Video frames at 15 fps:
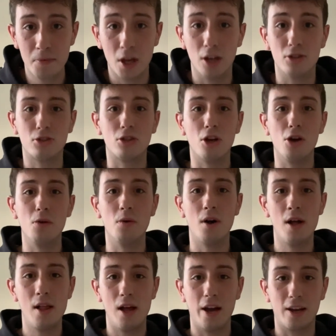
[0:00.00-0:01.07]
And so
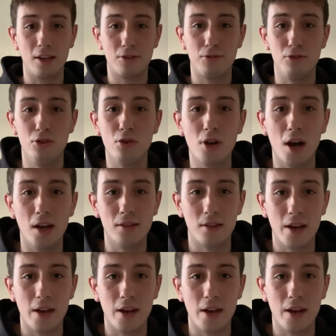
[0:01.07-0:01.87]
I guess for you guys,